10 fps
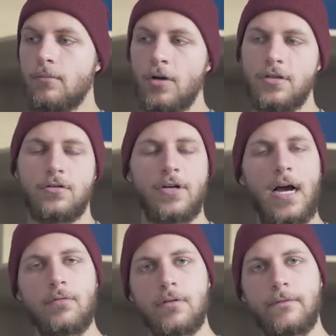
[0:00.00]
monitor
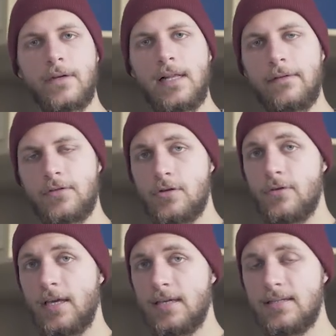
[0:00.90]
how you feel after
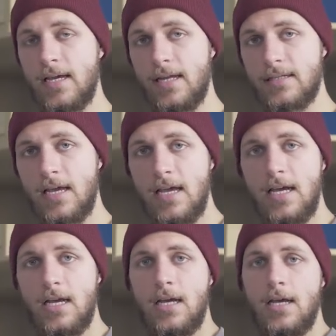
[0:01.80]
doing a set,
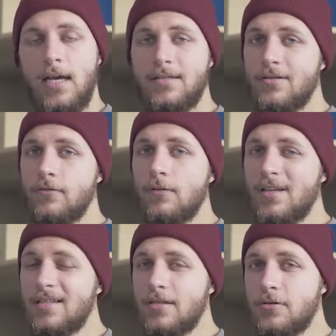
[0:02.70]
as the rule
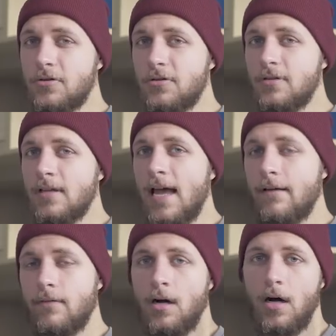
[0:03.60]
is you shouldn't
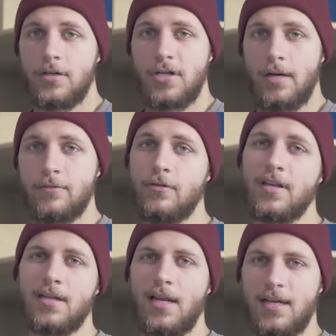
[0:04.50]
have a hard time
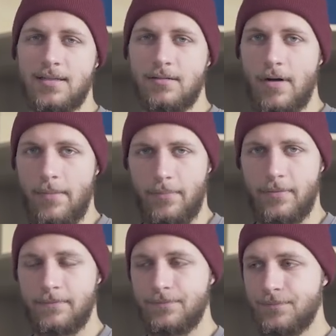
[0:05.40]
doing the last
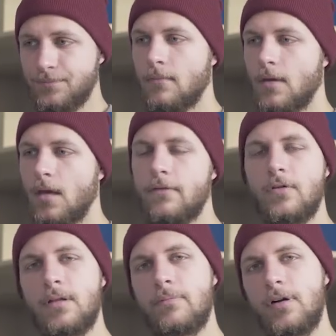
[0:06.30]
rep. If you
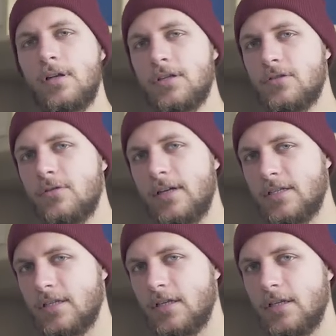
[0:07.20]
can barely do
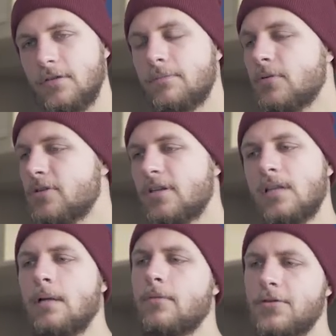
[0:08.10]
it, you're pushing the
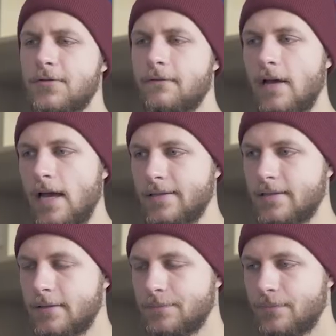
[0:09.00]
number too
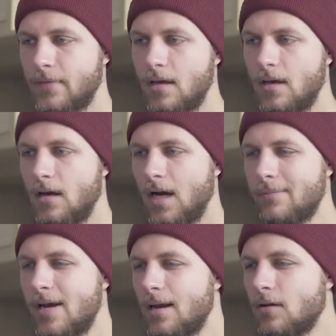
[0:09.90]
fast. I
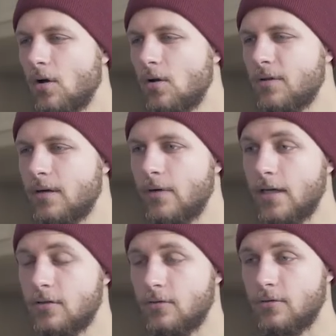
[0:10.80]
made it all the way
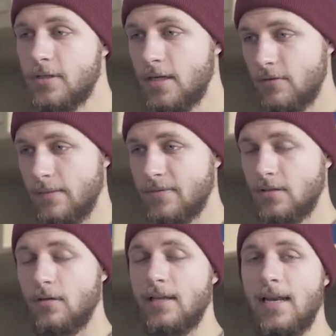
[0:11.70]
to 10 reps
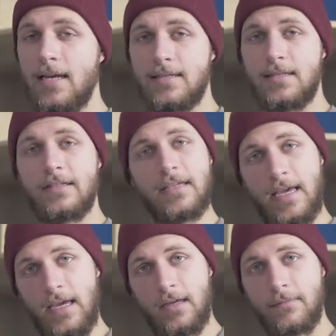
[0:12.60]
on the last
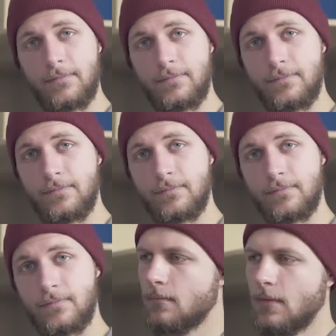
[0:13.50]
day.
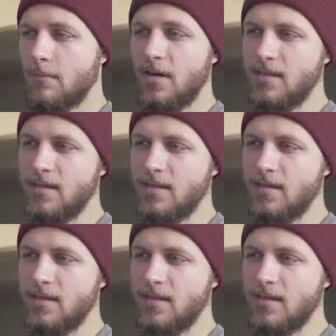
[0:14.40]
My